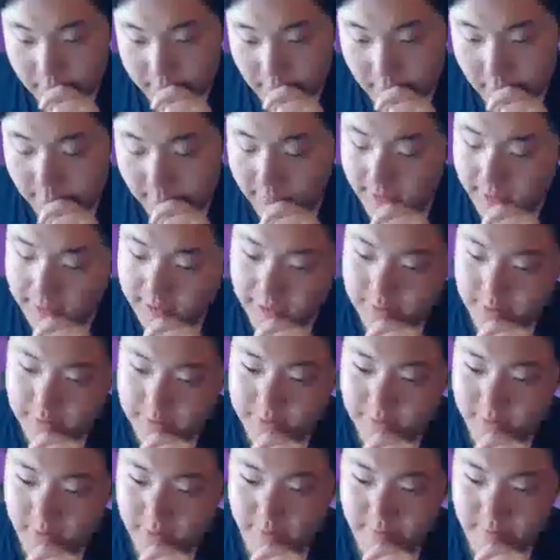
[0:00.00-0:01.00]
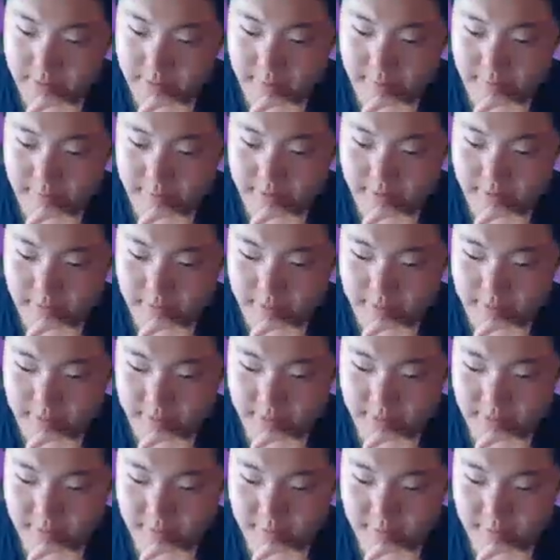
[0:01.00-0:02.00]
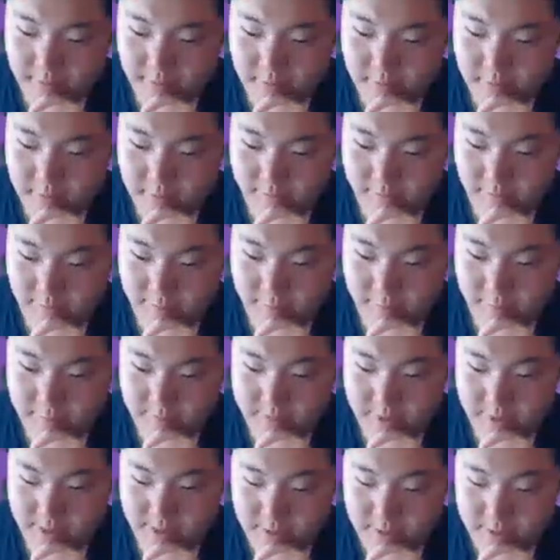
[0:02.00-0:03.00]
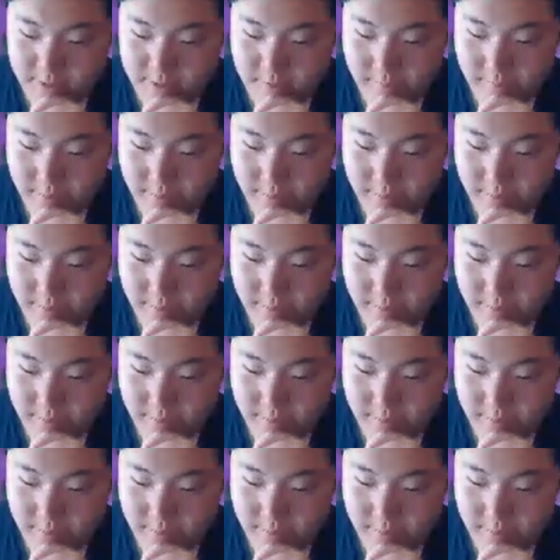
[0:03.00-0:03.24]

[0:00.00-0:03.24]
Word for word: Oh, it actually does target down Marowak. So if I protected,